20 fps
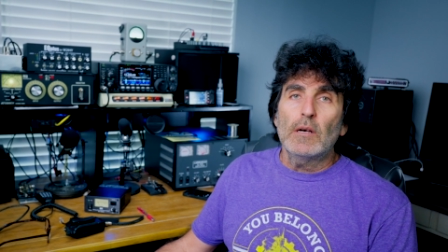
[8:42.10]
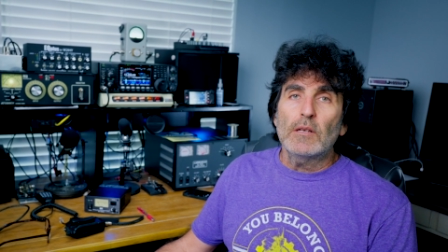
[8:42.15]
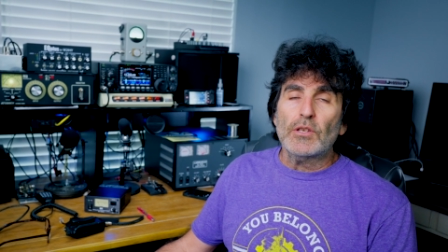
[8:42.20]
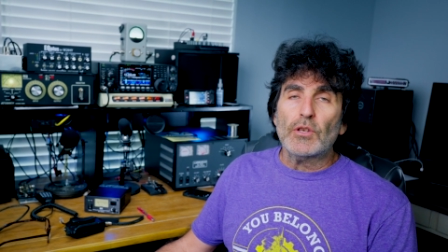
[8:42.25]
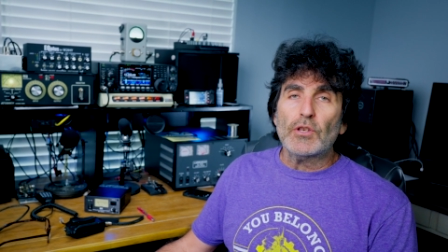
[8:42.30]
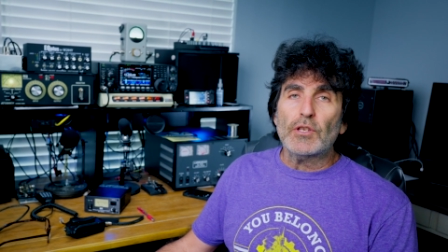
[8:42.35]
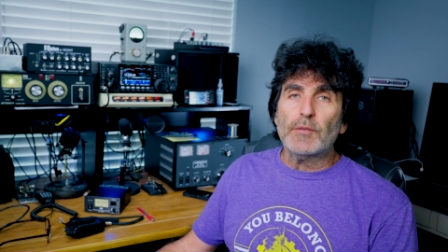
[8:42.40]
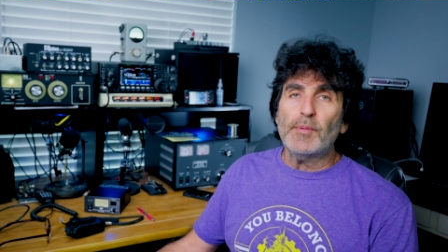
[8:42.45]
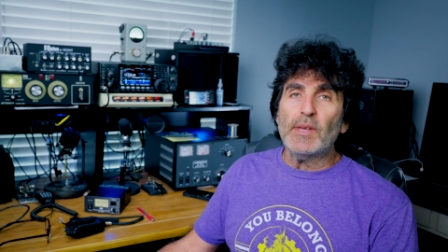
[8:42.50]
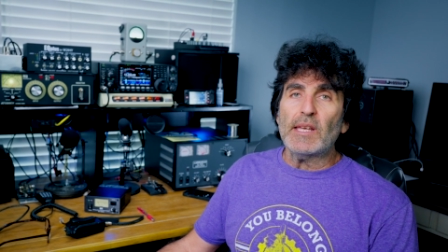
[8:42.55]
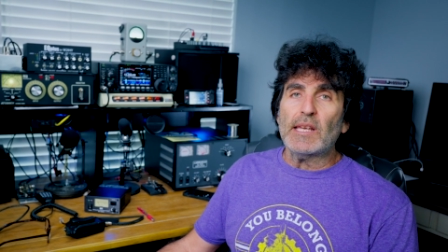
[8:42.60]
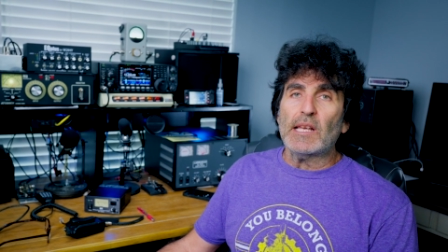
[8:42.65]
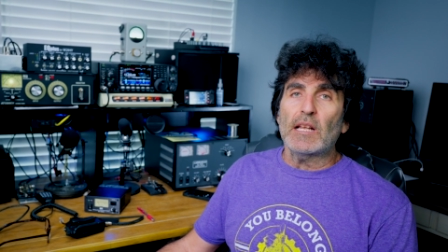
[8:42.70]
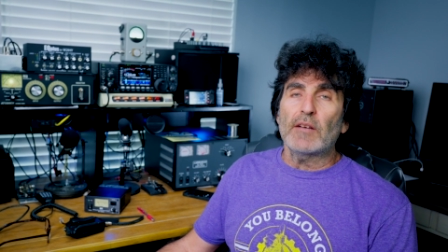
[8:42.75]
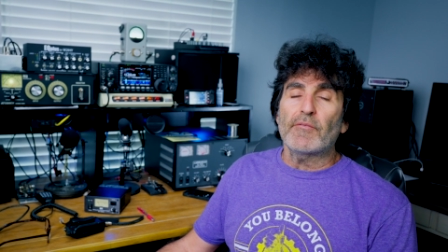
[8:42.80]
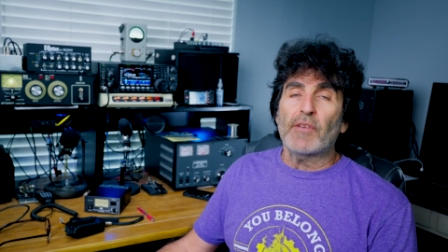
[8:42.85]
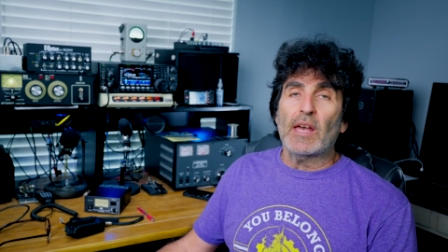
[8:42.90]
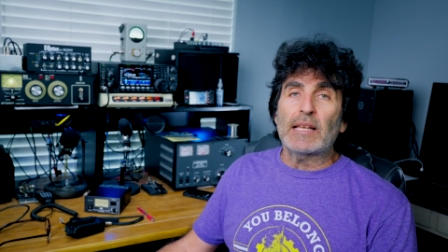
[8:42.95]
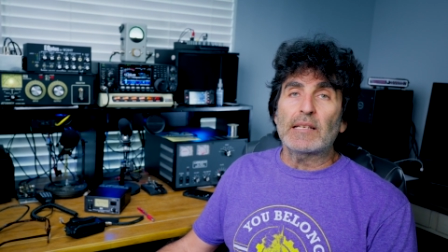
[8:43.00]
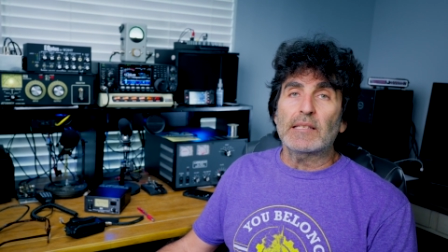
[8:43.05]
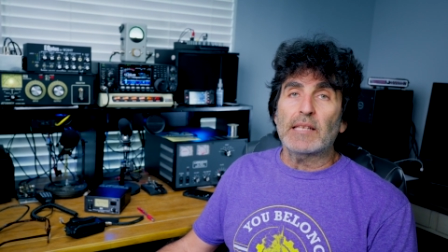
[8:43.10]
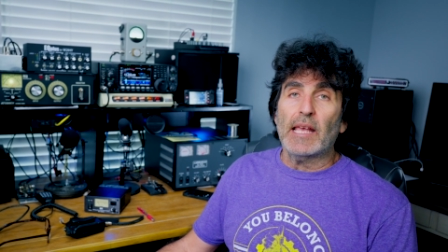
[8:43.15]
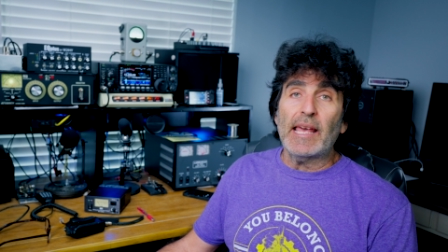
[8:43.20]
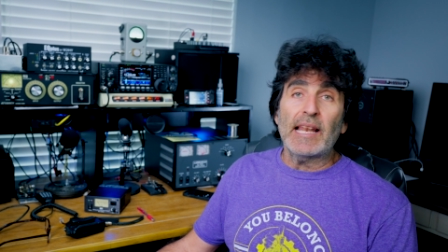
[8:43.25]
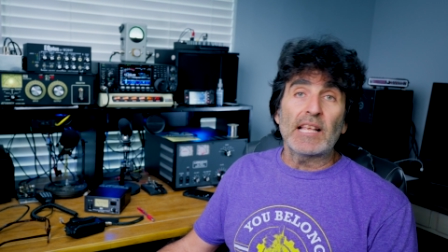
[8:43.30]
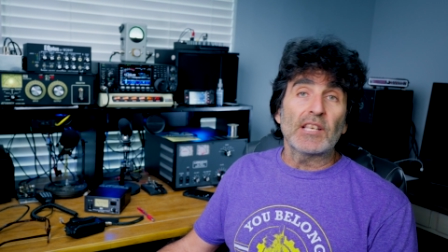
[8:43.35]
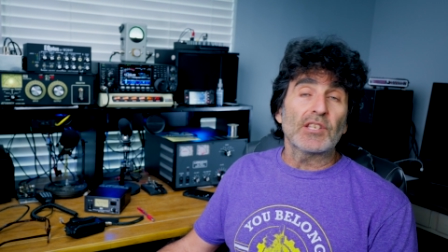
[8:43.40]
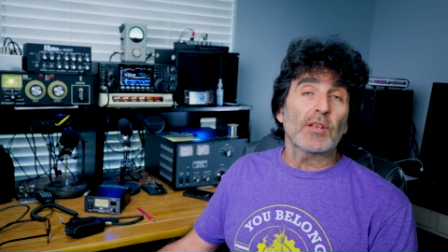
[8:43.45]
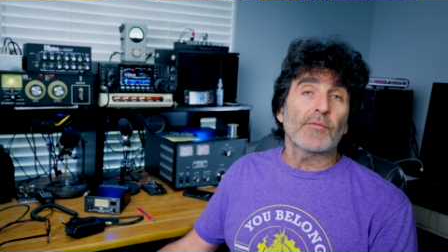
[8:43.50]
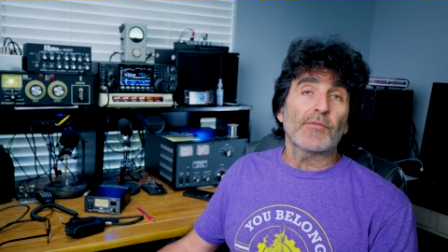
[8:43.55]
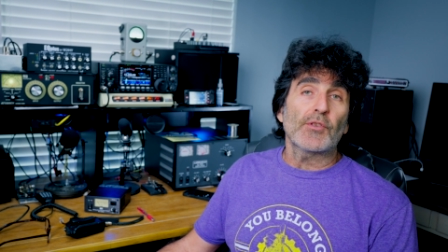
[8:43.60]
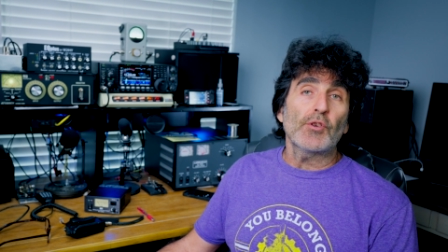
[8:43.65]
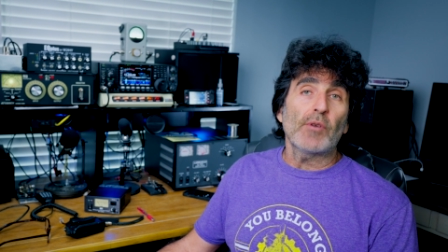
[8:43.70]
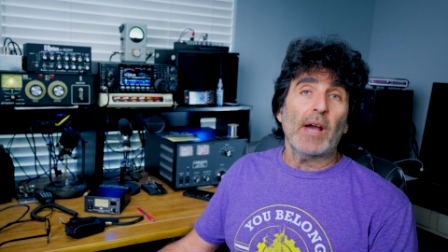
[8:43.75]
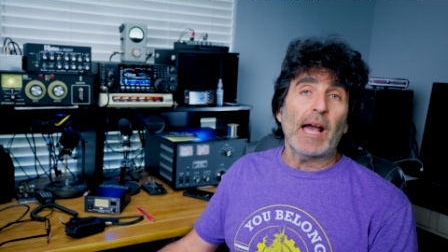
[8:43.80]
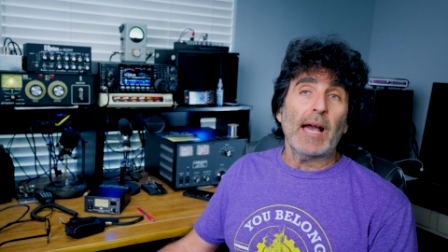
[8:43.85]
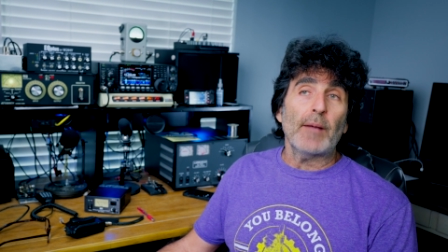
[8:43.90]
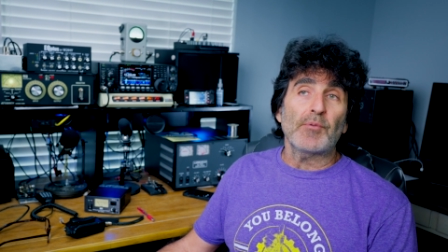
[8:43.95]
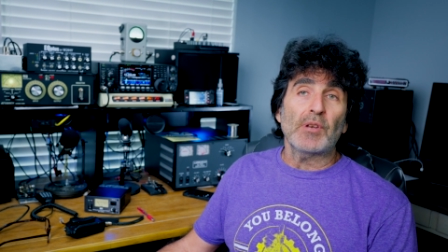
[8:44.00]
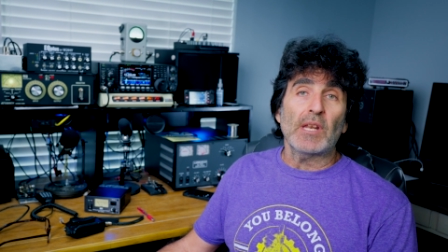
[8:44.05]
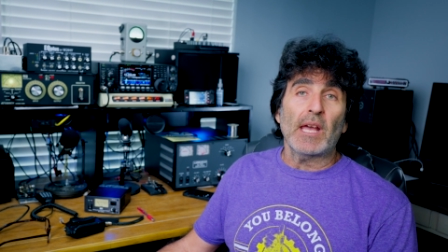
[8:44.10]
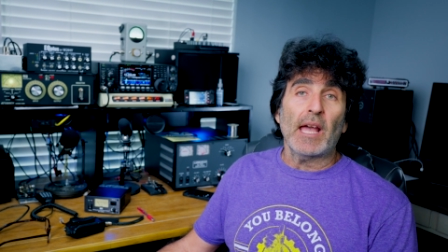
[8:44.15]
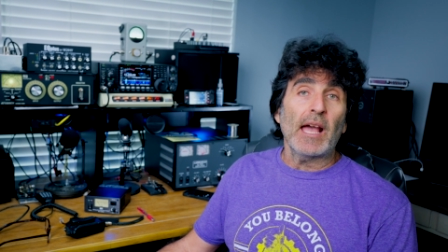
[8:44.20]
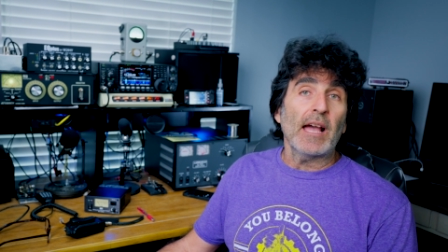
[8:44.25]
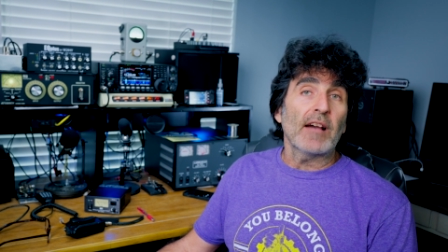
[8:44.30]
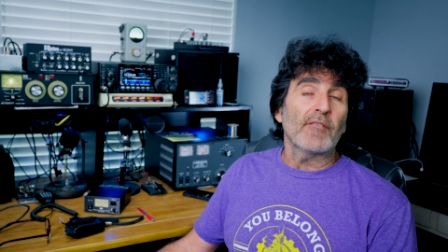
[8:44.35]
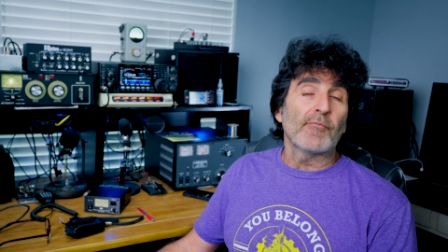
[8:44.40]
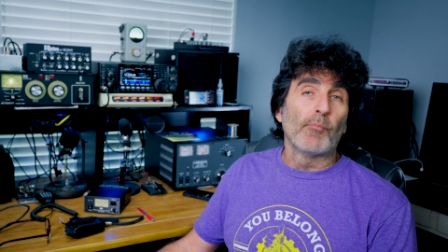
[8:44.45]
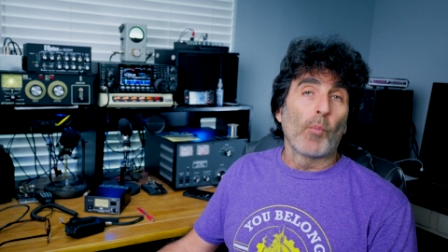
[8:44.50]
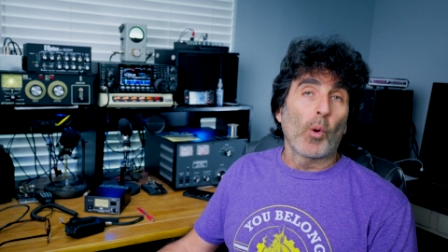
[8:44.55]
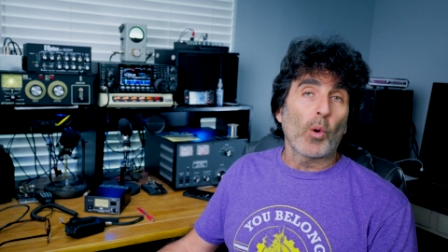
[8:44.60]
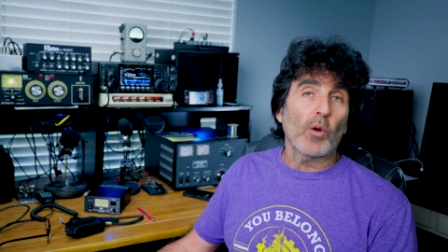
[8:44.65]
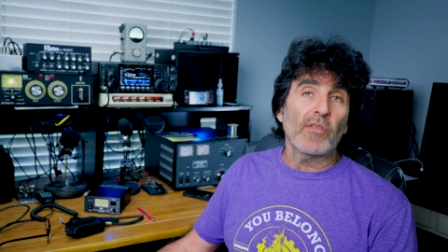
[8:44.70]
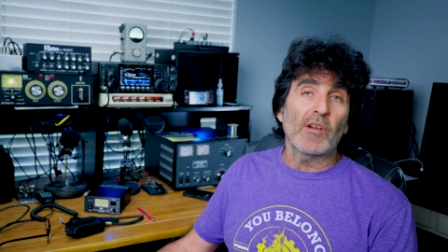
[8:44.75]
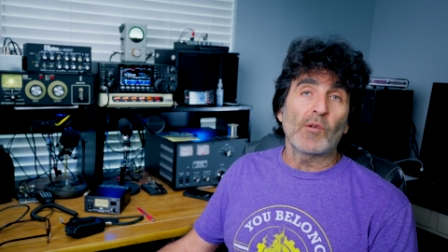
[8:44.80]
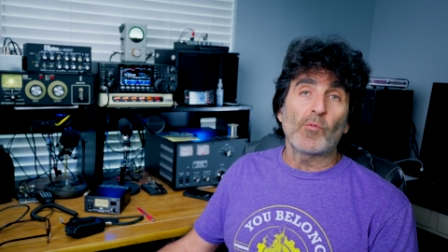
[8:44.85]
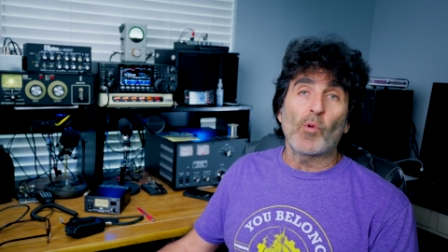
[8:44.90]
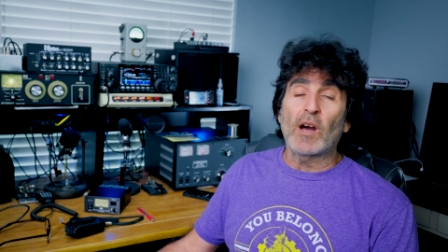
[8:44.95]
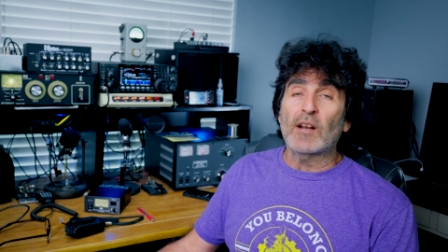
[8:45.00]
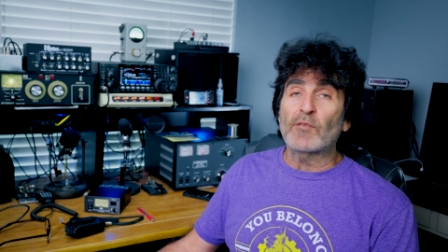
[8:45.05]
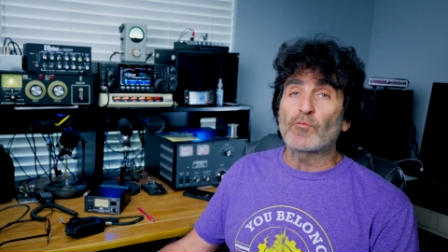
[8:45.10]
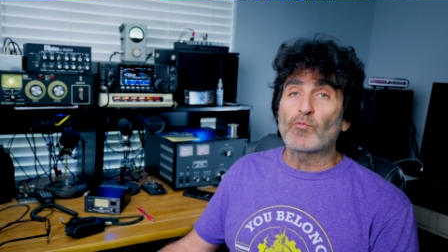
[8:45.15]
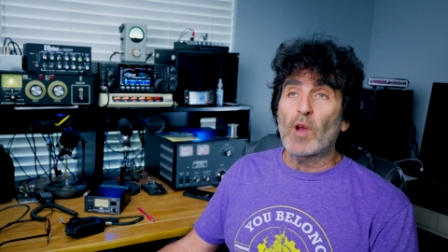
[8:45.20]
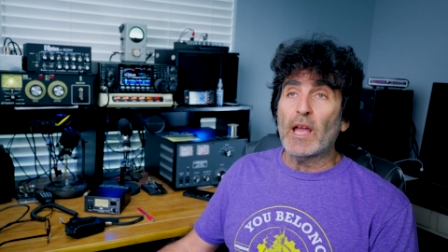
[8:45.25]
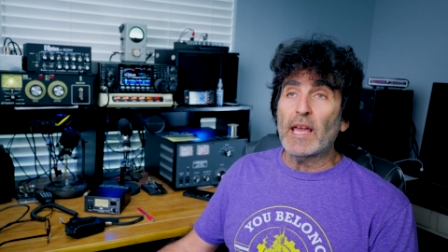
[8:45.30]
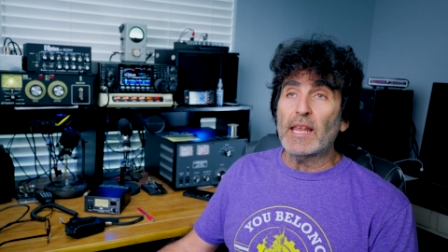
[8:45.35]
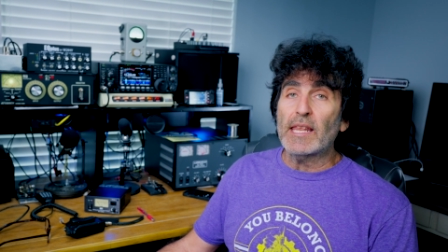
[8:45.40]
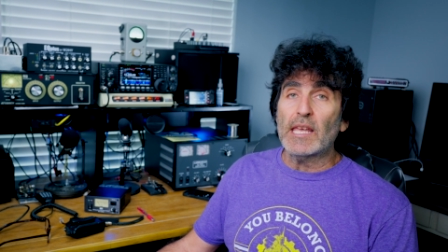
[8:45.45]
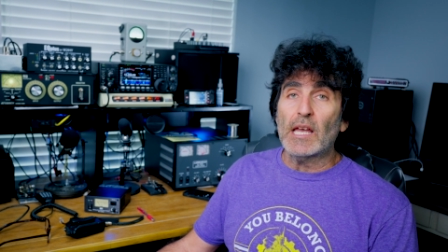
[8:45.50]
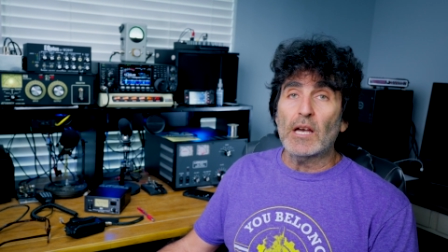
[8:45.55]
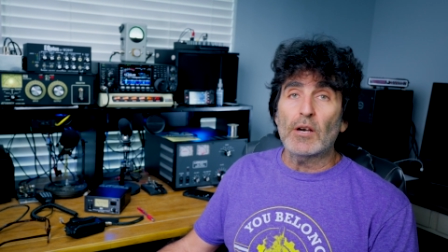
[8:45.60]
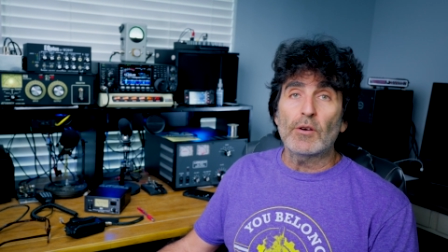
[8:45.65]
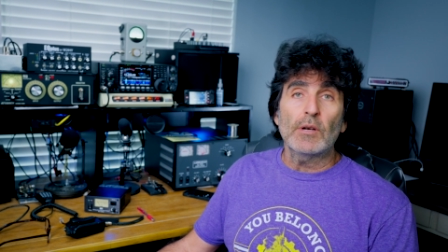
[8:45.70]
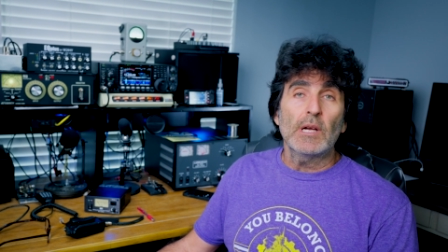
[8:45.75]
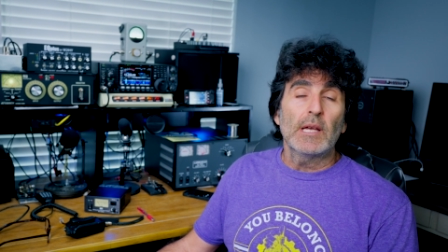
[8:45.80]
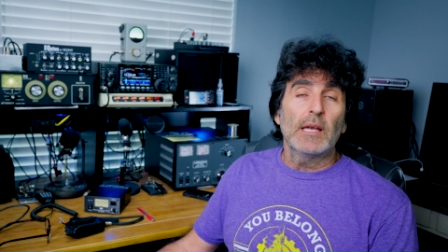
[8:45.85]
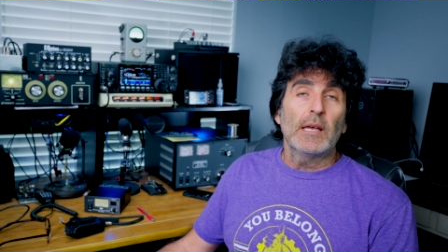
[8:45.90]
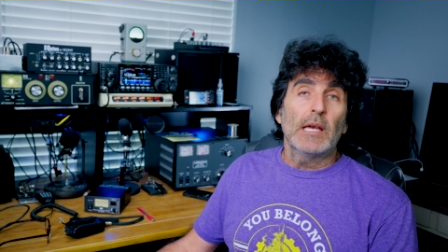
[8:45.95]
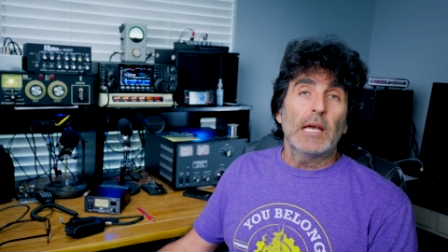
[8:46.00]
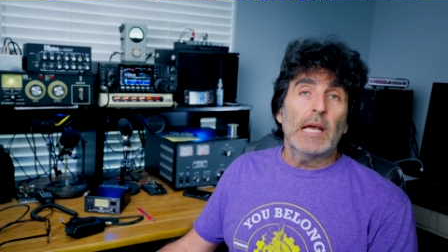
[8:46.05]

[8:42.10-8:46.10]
So speaking of antennas, if you happen to have more than one radio